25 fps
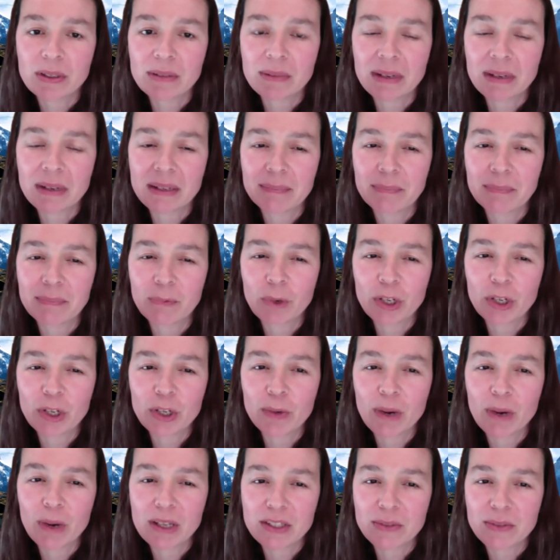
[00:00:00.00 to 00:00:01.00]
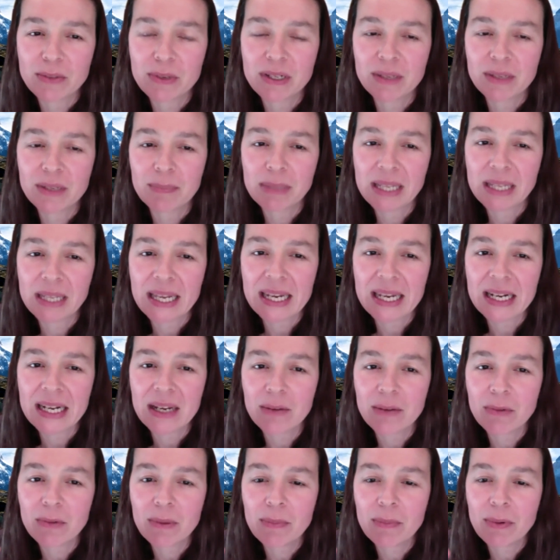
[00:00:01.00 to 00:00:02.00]
Uh, were you also in a plane
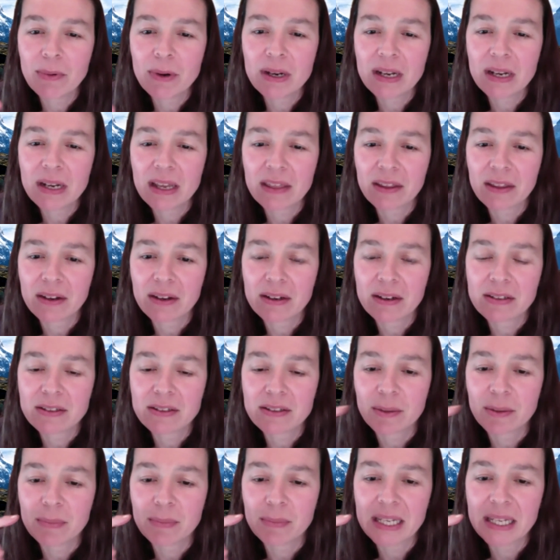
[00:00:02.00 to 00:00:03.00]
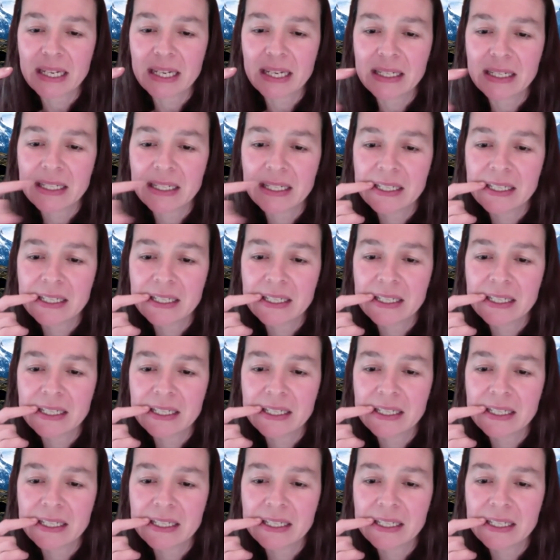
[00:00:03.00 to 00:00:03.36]
at one point? I thought I saw a plane.